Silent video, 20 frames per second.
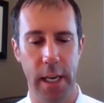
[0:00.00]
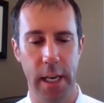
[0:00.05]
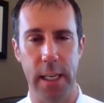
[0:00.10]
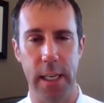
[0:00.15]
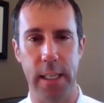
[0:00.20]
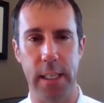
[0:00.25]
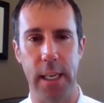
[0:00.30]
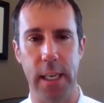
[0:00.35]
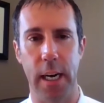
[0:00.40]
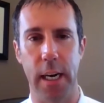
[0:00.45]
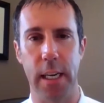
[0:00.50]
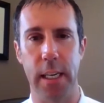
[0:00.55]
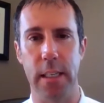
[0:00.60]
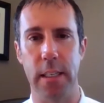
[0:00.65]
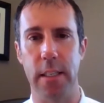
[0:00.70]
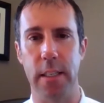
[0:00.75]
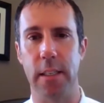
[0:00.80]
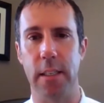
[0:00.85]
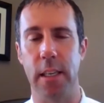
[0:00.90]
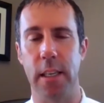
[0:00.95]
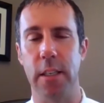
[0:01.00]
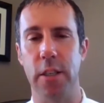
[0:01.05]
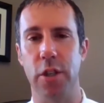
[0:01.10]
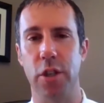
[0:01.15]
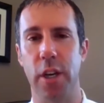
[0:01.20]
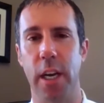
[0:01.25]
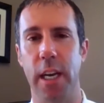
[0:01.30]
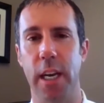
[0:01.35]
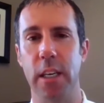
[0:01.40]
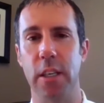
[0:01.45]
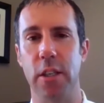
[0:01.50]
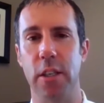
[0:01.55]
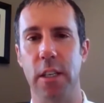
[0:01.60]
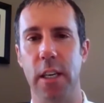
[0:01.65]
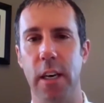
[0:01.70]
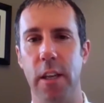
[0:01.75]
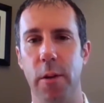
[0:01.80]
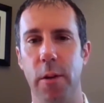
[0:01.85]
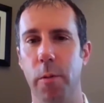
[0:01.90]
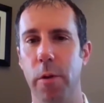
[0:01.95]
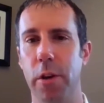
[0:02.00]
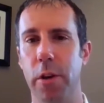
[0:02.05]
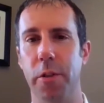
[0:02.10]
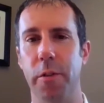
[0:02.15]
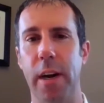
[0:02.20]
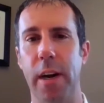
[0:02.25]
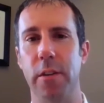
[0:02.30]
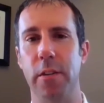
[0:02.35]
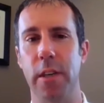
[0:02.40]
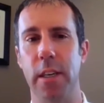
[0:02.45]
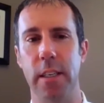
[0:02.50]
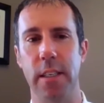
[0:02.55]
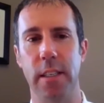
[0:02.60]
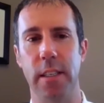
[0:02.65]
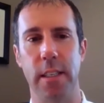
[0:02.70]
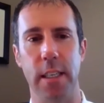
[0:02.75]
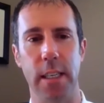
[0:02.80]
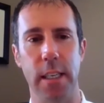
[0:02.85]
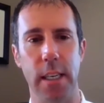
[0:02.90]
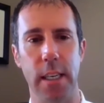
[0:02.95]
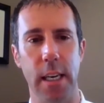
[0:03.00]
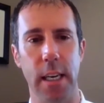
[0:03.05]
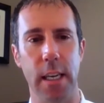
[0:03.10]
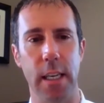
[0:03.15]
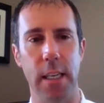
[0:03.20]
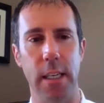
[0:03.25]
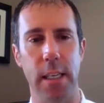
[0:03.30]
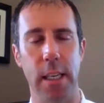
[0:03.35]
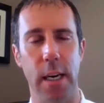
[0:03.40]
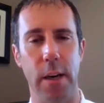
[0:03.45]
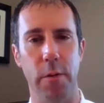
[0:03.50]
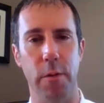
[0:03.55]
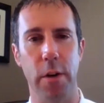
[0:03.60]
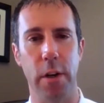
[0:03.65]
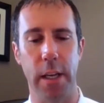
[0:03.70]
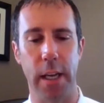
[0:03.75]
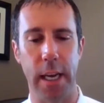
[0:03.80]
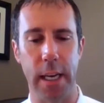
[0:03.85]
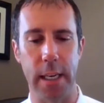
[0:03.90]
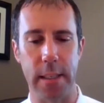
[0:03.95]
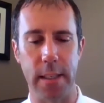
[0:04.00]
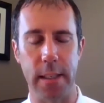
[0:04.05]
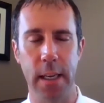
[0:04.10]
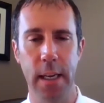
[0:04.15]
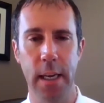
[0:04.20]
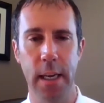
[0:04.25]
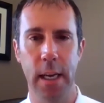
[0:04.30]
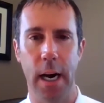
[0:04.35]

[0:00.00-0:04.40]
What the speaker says: It has changed the world around us and really has